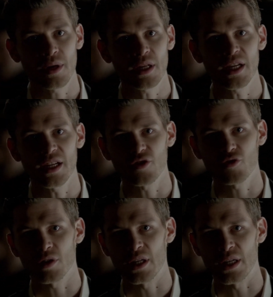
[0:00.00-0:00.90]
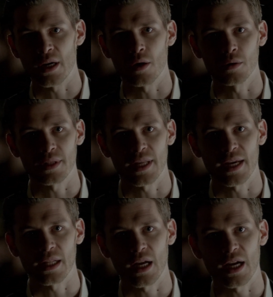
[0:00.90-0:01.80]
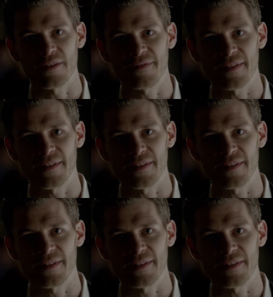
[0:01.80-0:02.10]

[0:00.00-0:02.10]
some really messed up scenes that it sounds